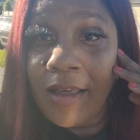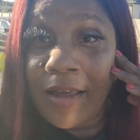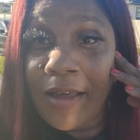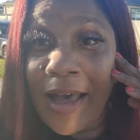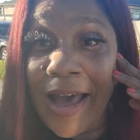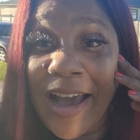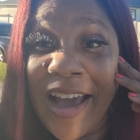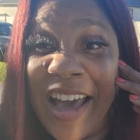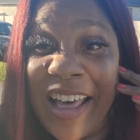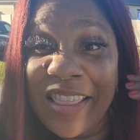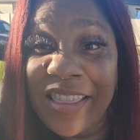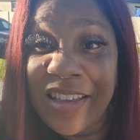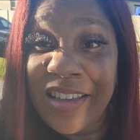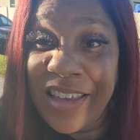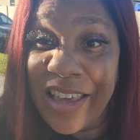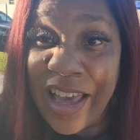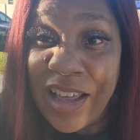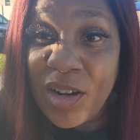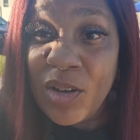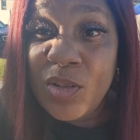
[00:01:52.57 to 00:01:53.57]
I got the
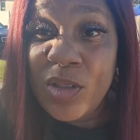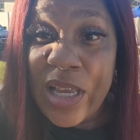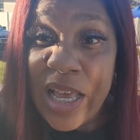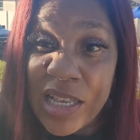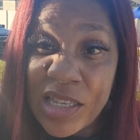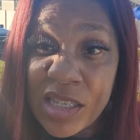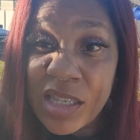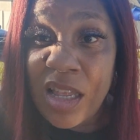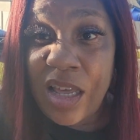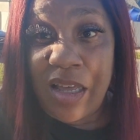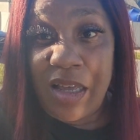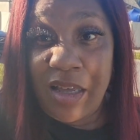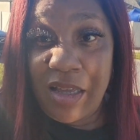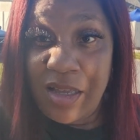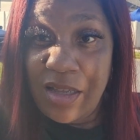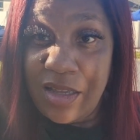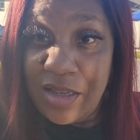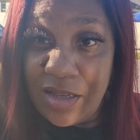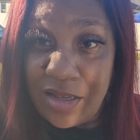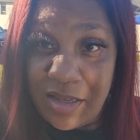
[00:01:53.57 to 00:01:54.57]
ghetto Tesla.
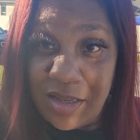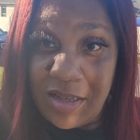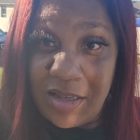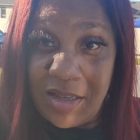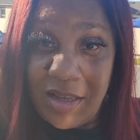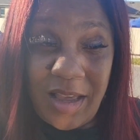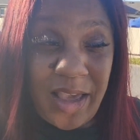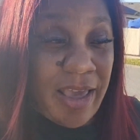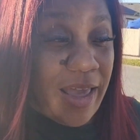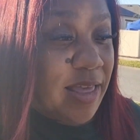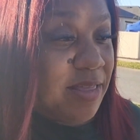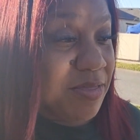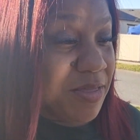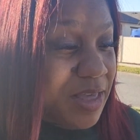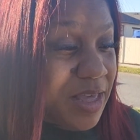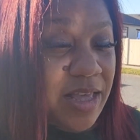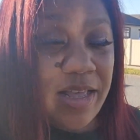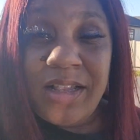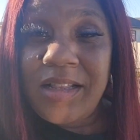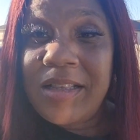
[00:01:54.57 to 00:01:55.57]
And
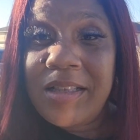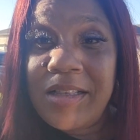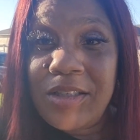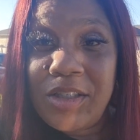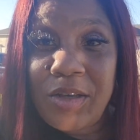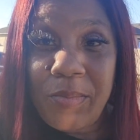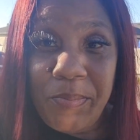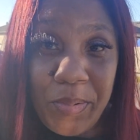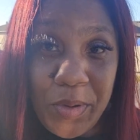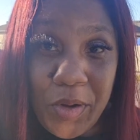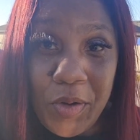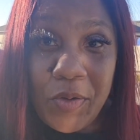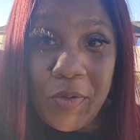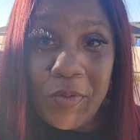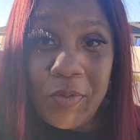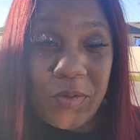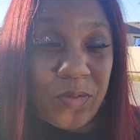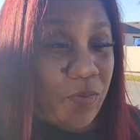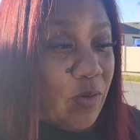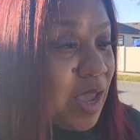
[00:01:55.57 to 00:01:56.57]
then to
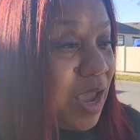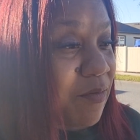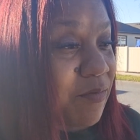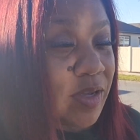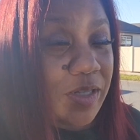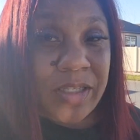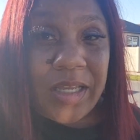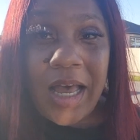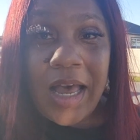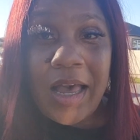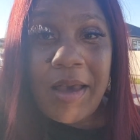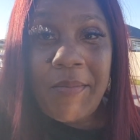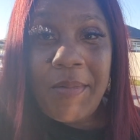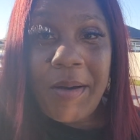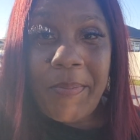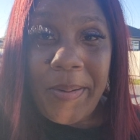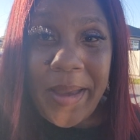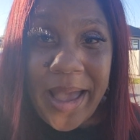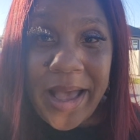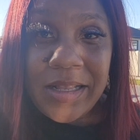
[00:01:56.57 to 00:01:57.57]
boot, every time
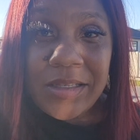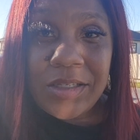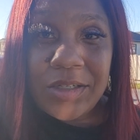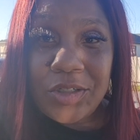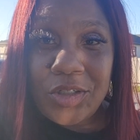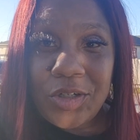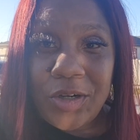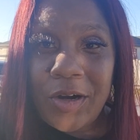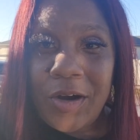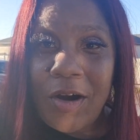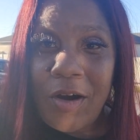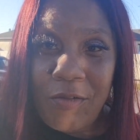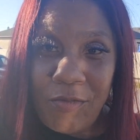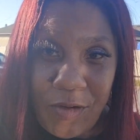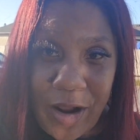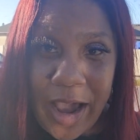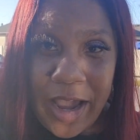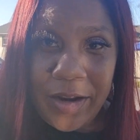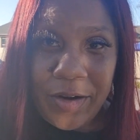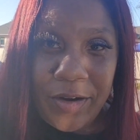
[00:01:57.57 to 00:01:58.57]
a passenger, a
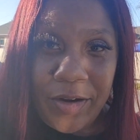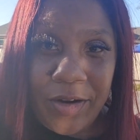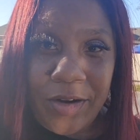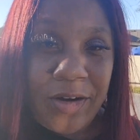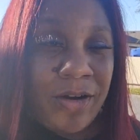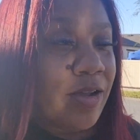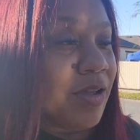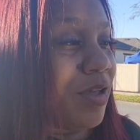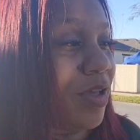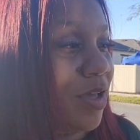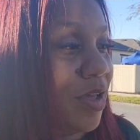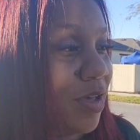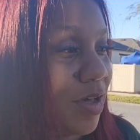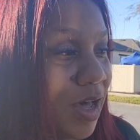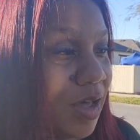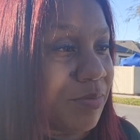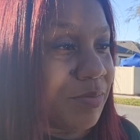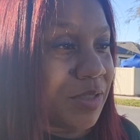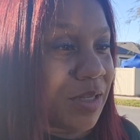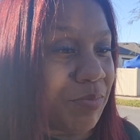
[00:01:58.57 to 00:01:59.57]
rider
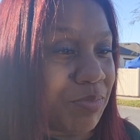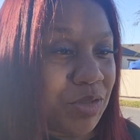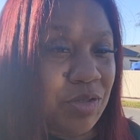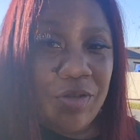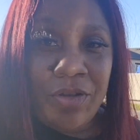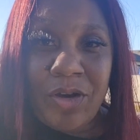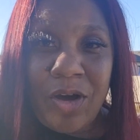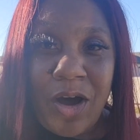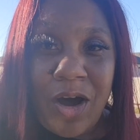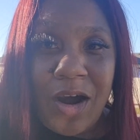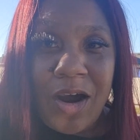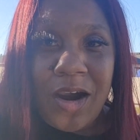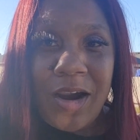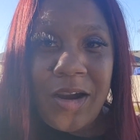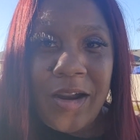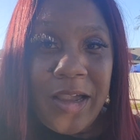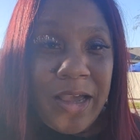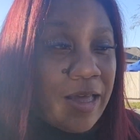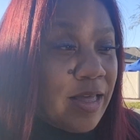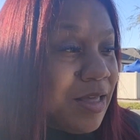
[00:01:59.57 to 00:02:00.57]
comes up to the
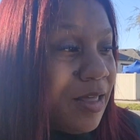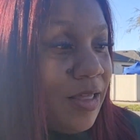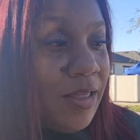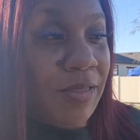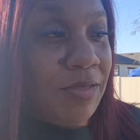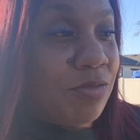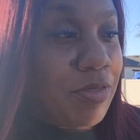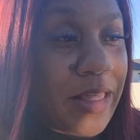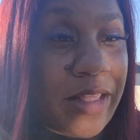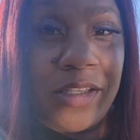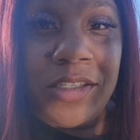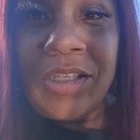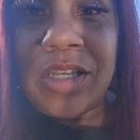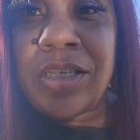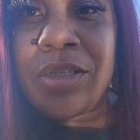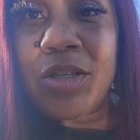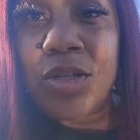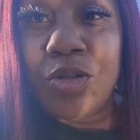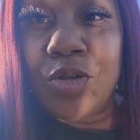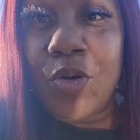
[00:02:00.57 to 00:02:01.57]
car, this
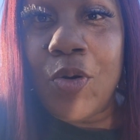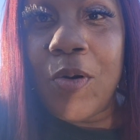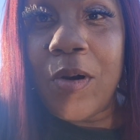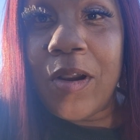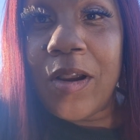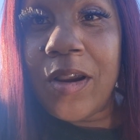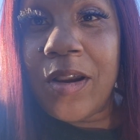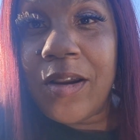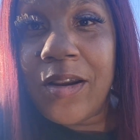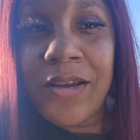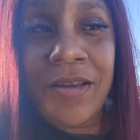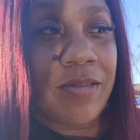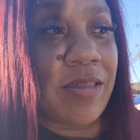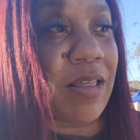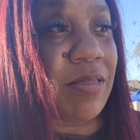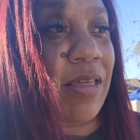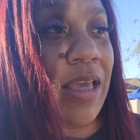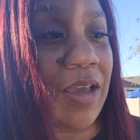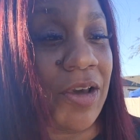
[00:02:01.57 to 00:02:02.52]
is the door that they